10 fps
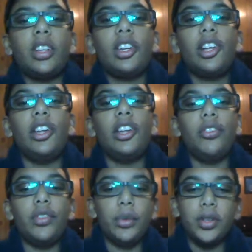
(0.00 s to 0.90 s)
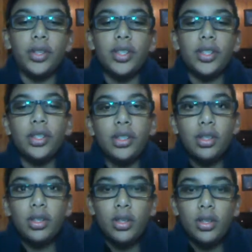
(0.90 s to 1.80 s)
Hello, viewers.
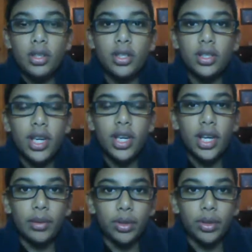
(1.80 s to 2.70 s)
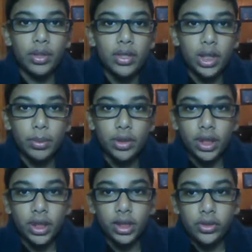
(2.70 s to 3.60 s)
Today I'm going to talk about
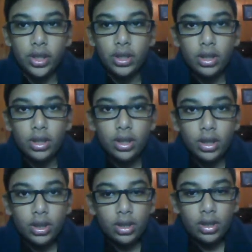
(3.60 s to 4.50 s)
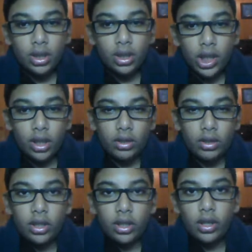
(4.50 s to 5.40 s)
technology. Now,
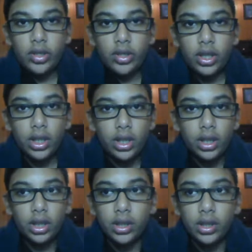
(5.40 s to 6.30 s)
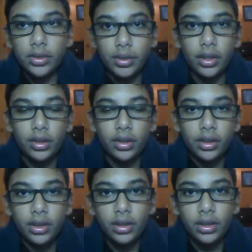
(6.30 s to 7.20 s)
technology is, well,
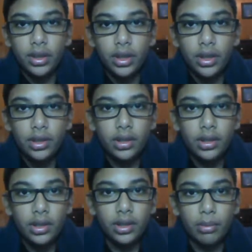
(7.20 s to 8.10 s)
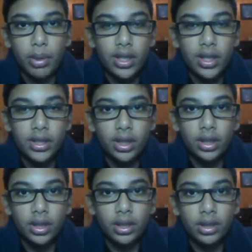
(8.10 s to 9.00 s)
the
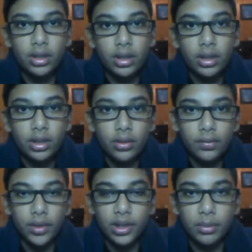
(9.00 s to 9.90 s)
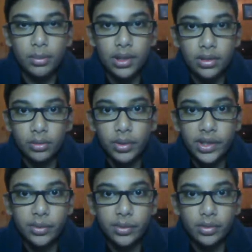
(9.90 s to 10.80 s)
basic fundamental
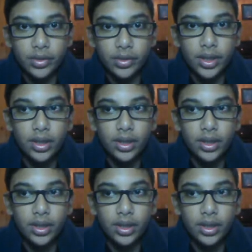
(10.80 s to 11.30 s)
principles